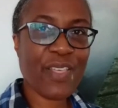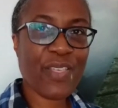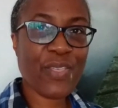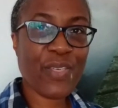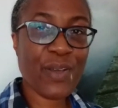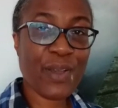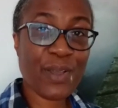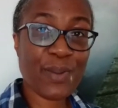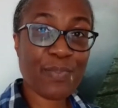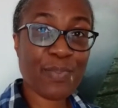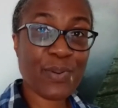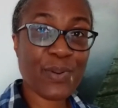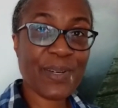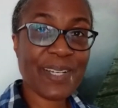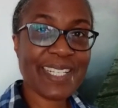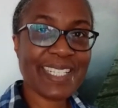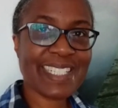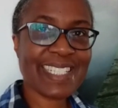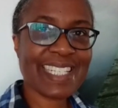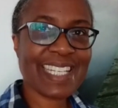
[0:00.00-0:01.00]
Third
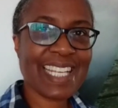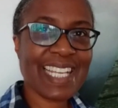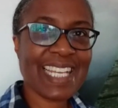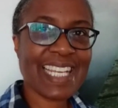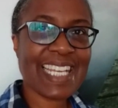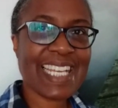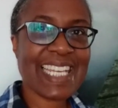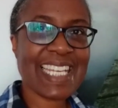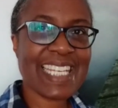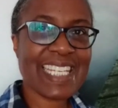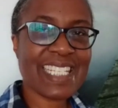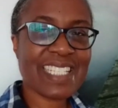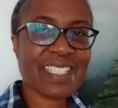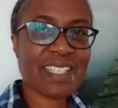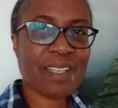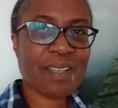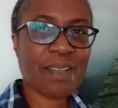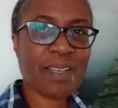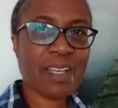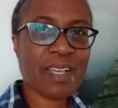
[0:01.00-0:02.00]
point is
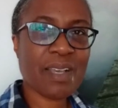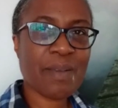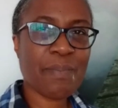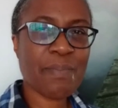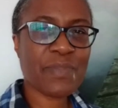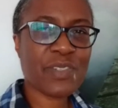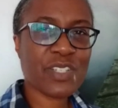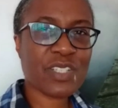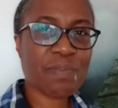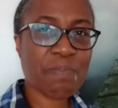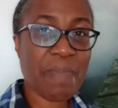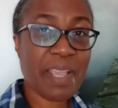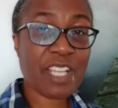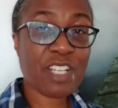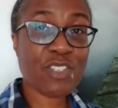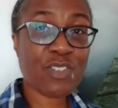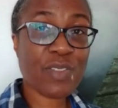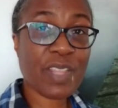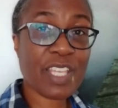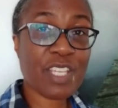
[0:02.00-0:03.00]
just
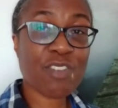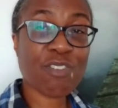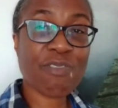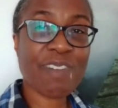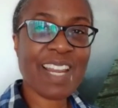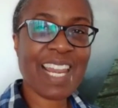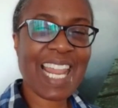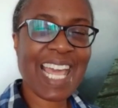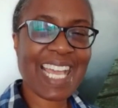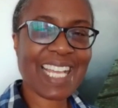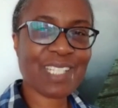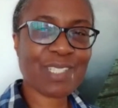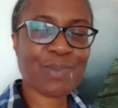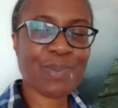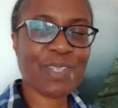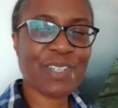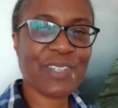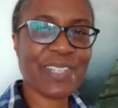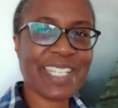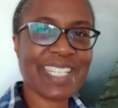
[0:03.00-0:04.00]
make sure that you're relaxed
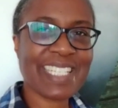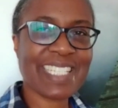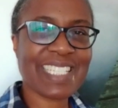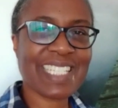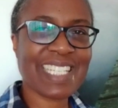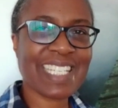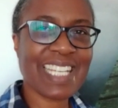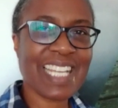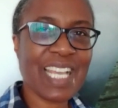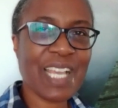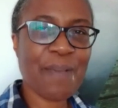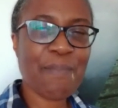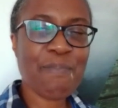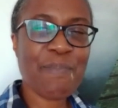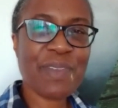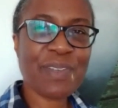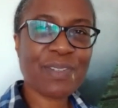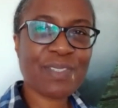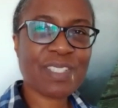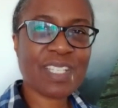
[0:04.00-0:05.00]
when you're eating.
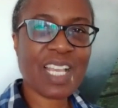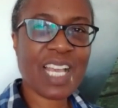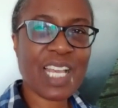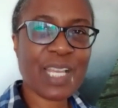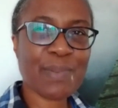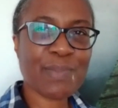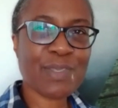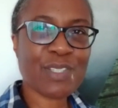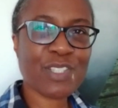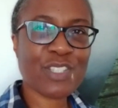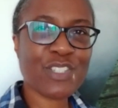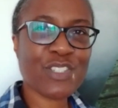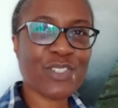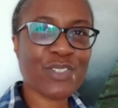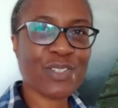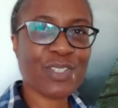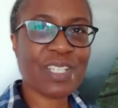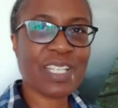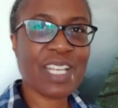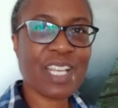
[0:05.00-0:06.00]
Meal times
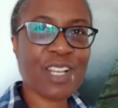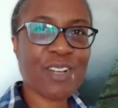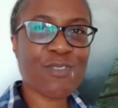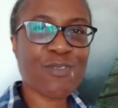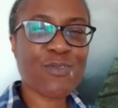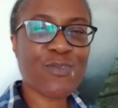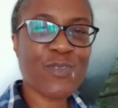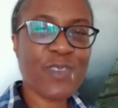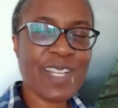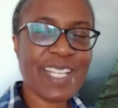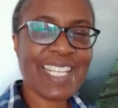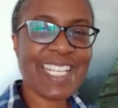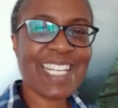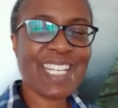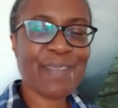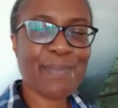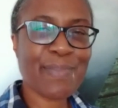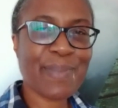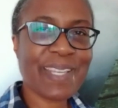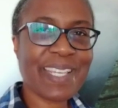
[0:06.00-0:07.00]
should
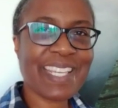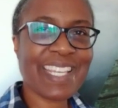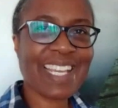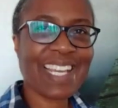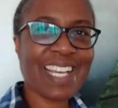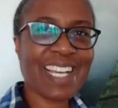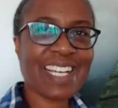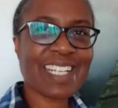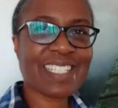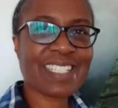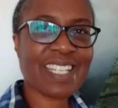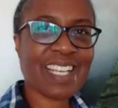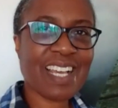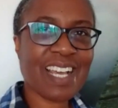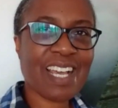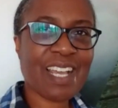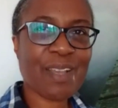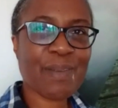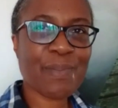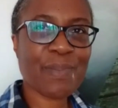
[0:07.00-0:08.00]
really be a
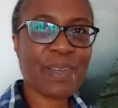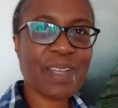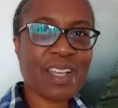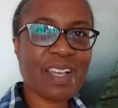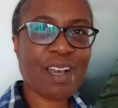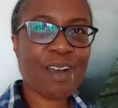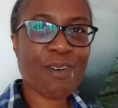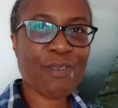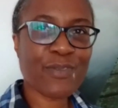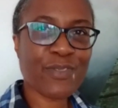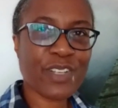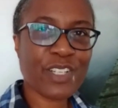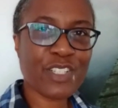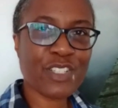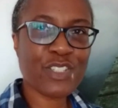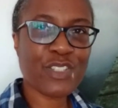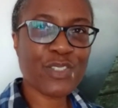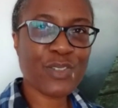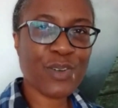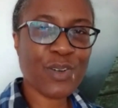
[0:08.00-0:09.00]
time of
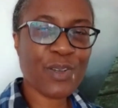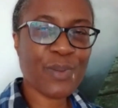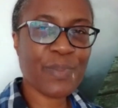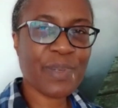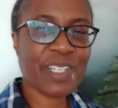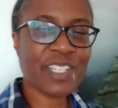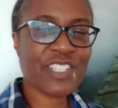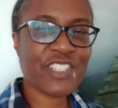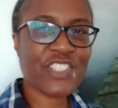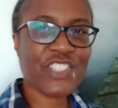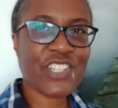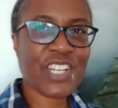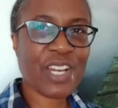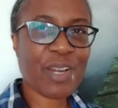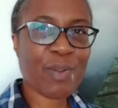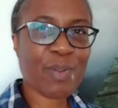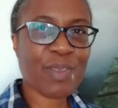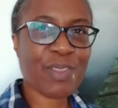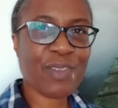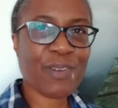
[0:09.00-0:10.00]
enjoyment,
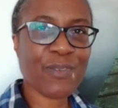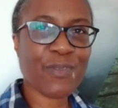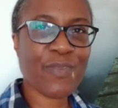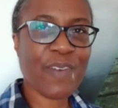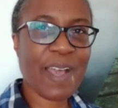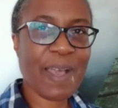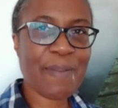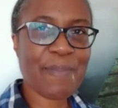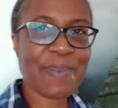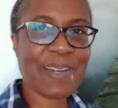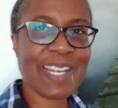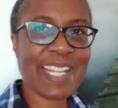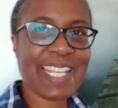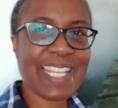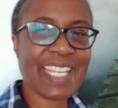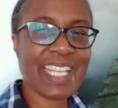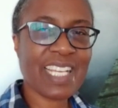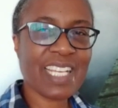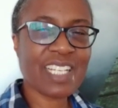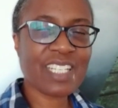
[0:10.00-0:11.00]
sharing with your
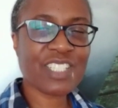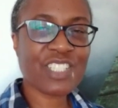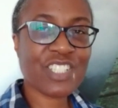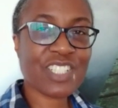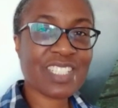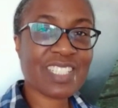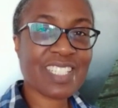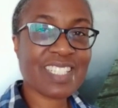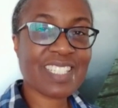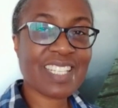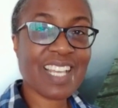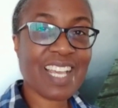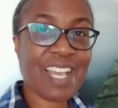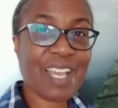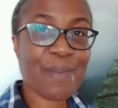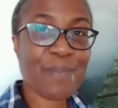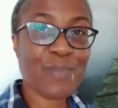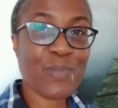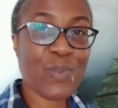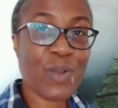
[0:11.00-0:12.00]
family, just a
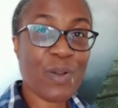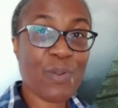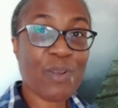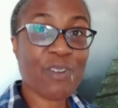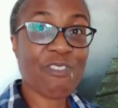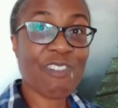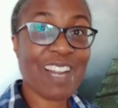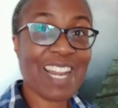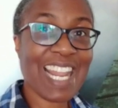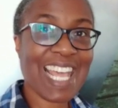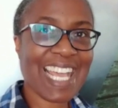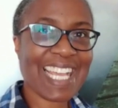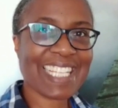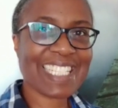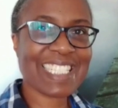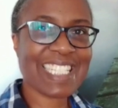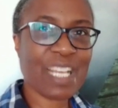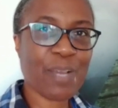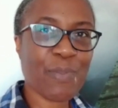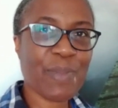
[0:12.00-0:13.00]
time where we're
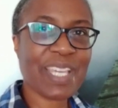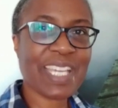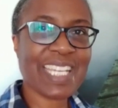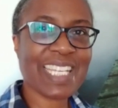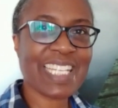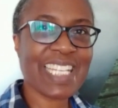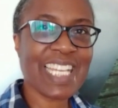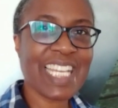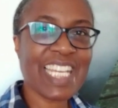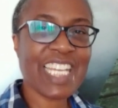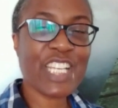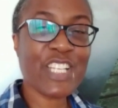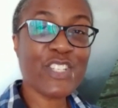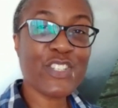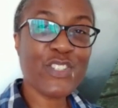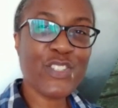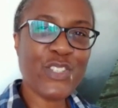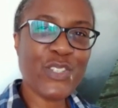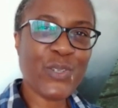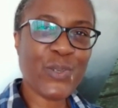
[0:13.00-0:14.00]
relaxed and we can
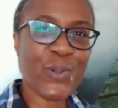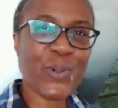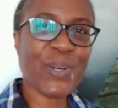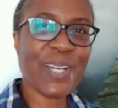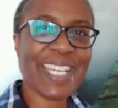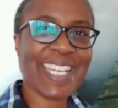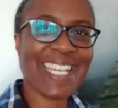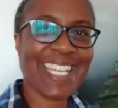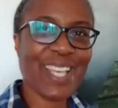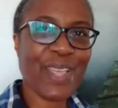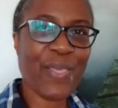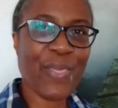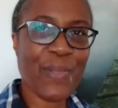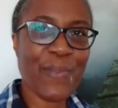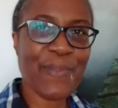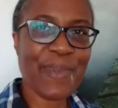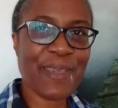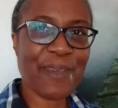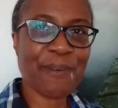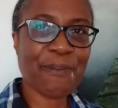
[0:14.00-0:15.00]
enjoy the
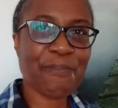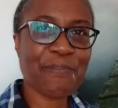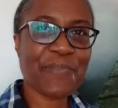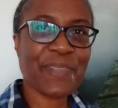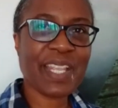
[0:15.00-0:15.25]
meal.